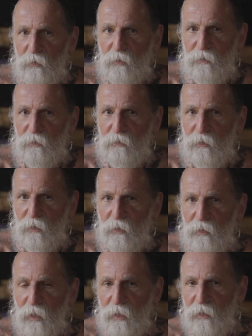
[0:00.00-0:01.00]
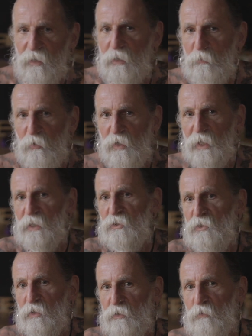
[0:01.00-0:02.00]
This is uh, like a
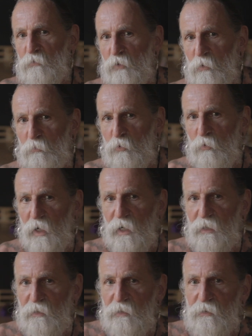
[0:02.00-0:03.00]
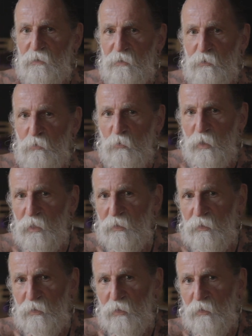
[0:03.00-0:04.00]
liberation from dualities
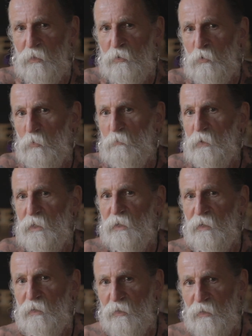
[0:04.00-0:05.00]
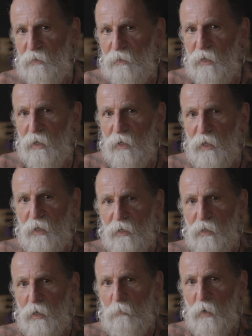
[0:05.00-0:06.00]
when a human being can
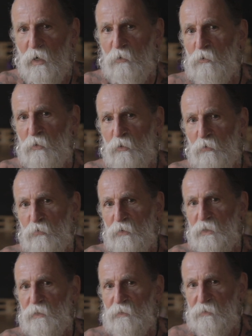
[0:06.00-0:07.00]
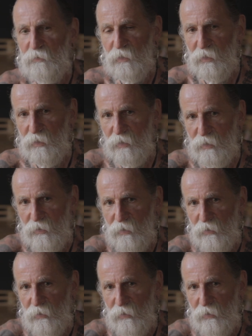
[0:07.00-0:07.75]
come out of these uh,